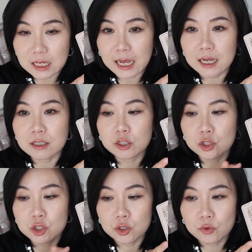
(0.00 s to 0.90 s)

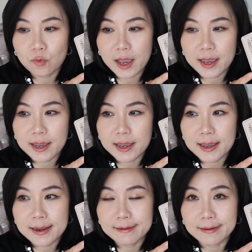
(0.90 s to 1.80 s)
and do
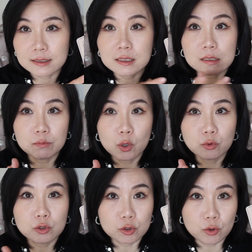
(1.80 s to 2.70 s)
a like
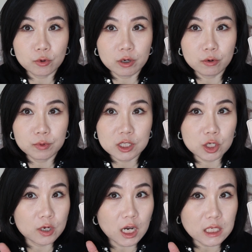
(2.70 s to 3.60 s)
simple tutorial with
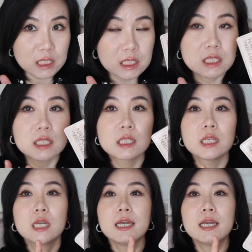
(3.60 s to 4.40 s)
you guys?